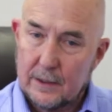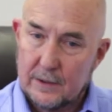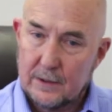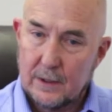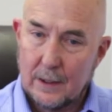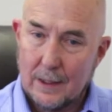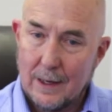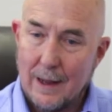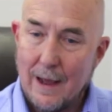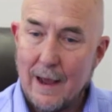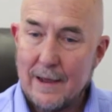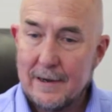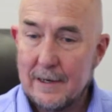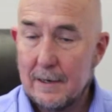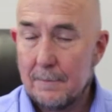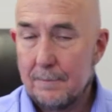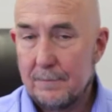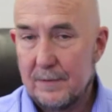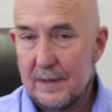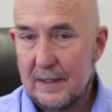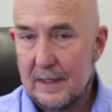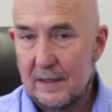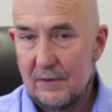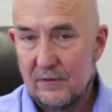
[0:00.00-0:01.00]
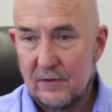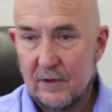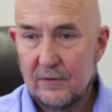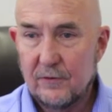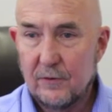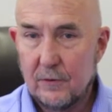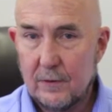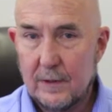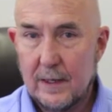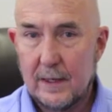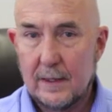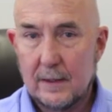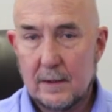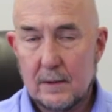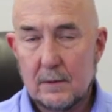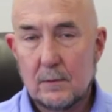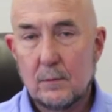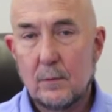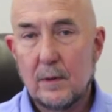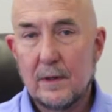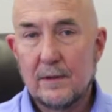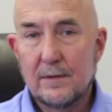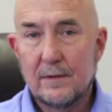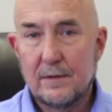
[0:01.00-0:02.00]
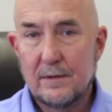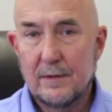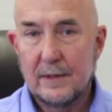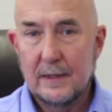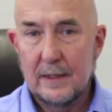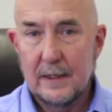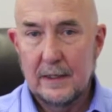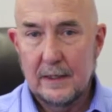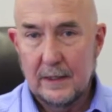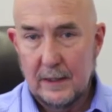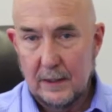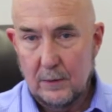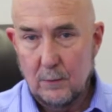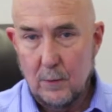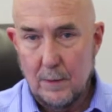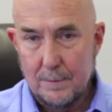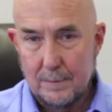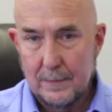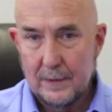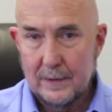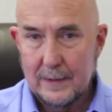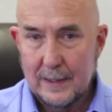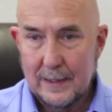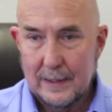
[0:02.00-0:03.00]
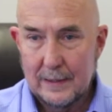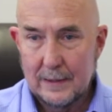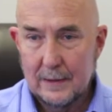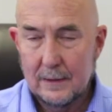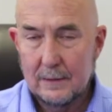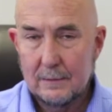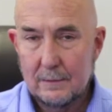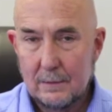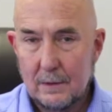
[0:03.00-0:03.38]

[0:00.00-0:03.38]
to line up the sensor data with the equipment data